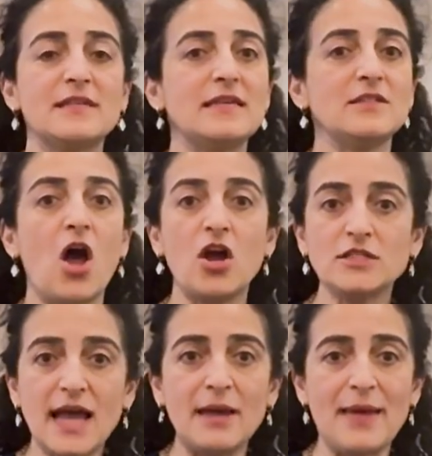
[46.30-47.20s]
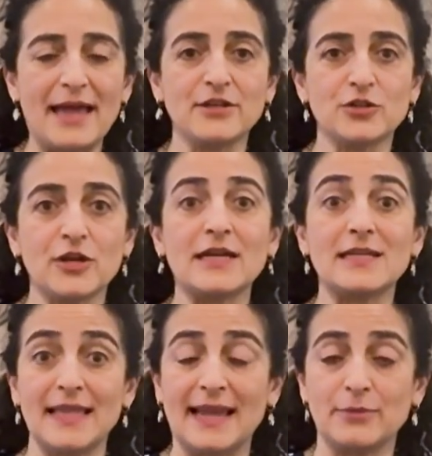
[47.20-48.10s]
the longtime editor at
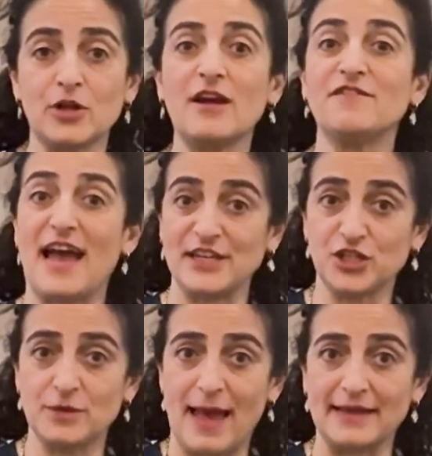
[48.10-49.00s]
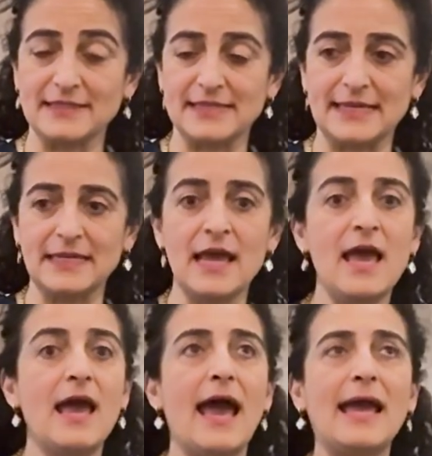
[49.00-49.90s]
Glamour, a fashion magazine.
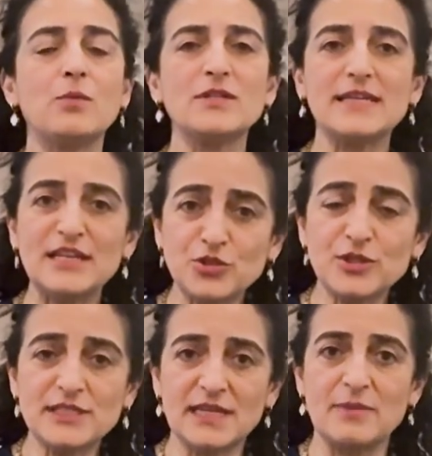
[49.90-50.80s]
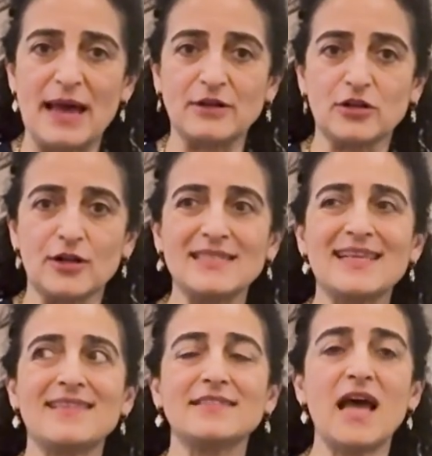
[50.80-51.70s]
And what's interesting about her is
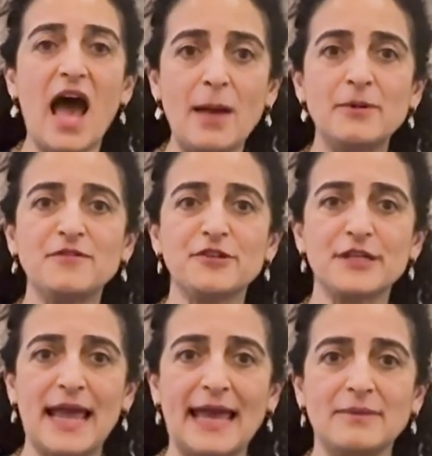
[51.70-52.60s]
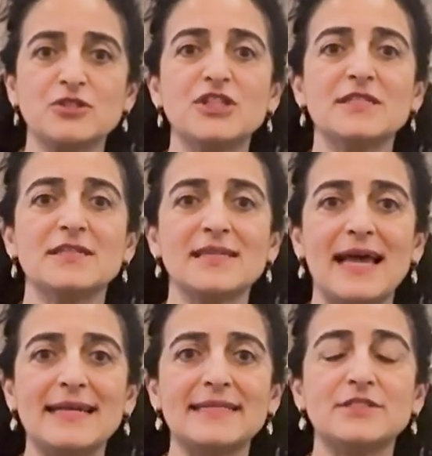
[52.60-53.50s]
at the top of her game, she
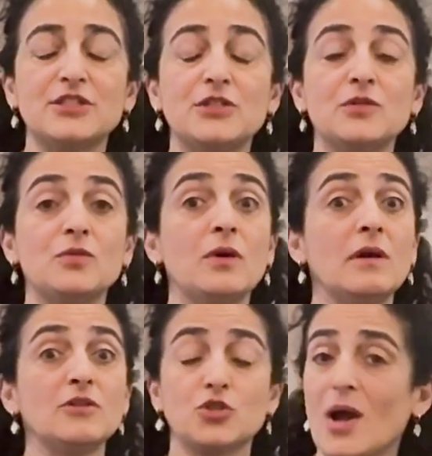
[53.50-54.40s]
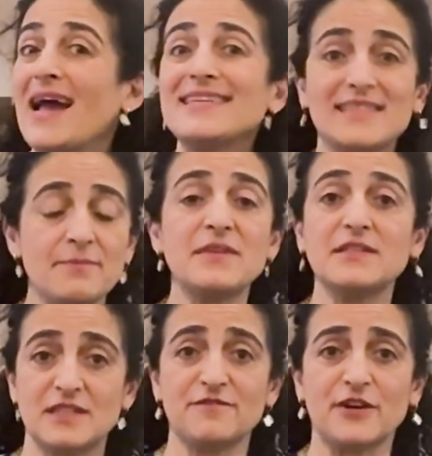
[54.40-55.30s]
decided to try
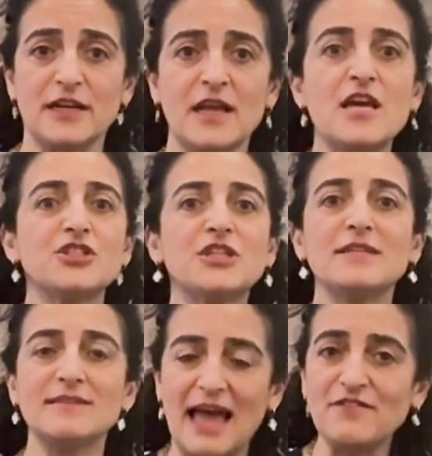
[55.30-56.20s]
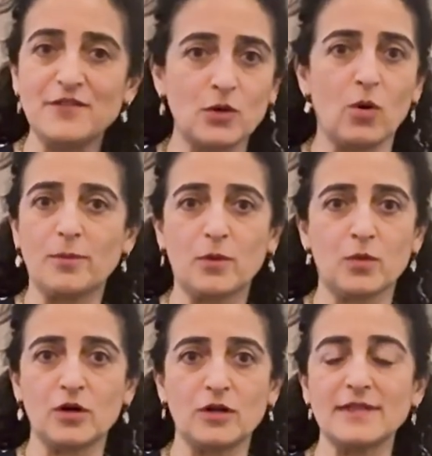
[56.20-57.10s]
something different. She left the corporate
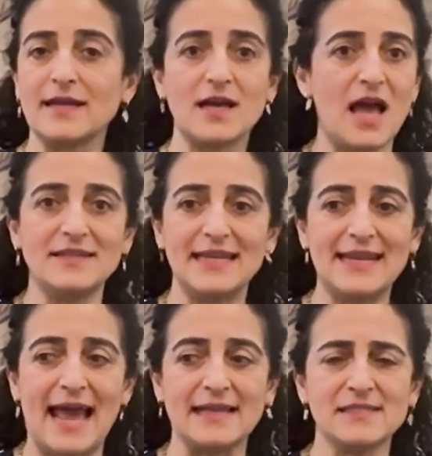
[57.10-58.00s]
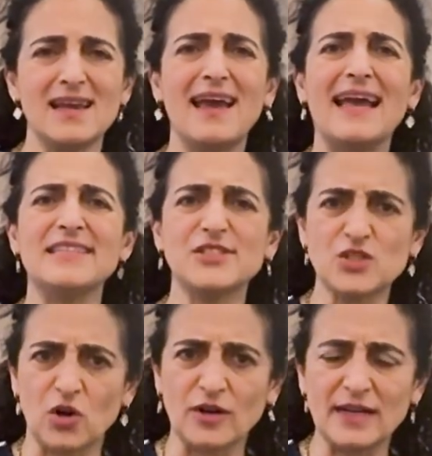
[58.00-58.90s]
world at Condé Nast and
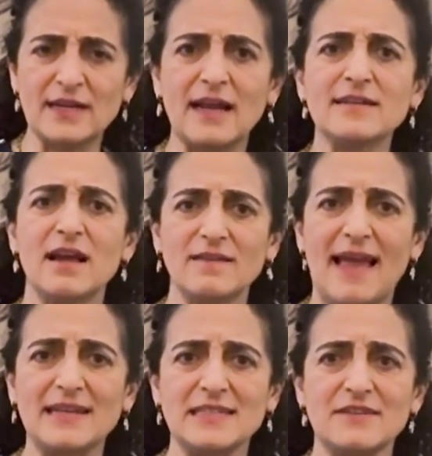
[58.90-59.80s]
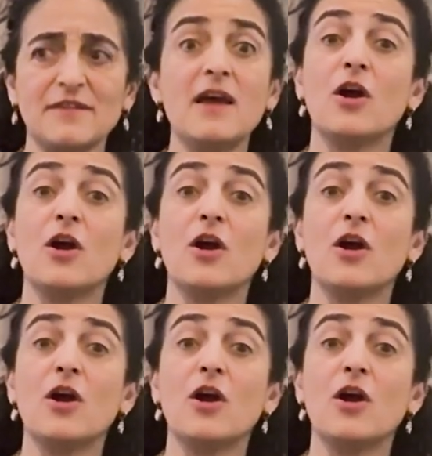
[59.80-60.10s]
started a collective,